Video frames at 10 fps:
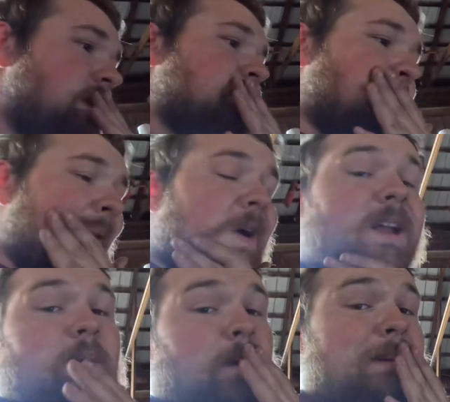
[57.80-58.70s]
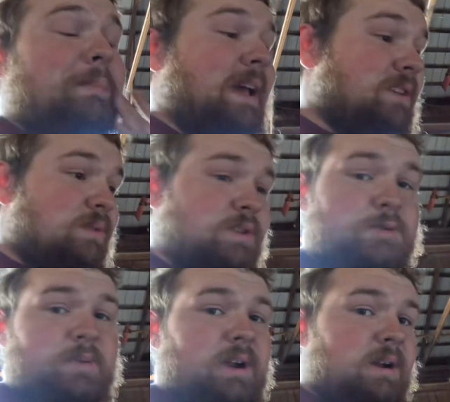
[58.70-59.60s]
So we're cutting one pass with the
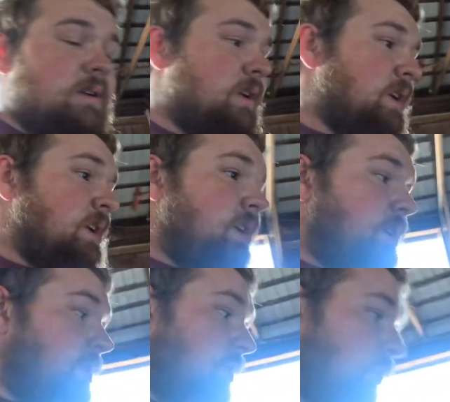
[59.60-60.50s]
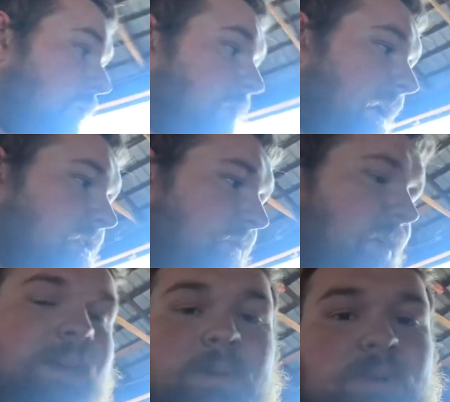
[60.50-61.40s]
sprayer, one pass of
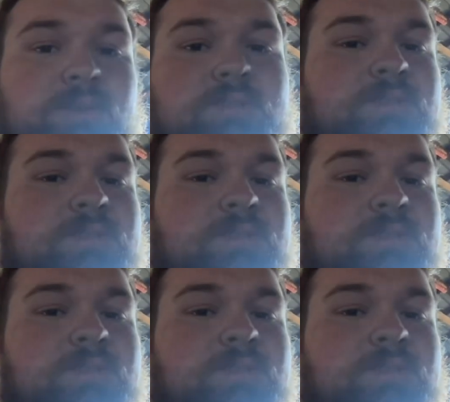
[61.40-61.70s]
chemicals,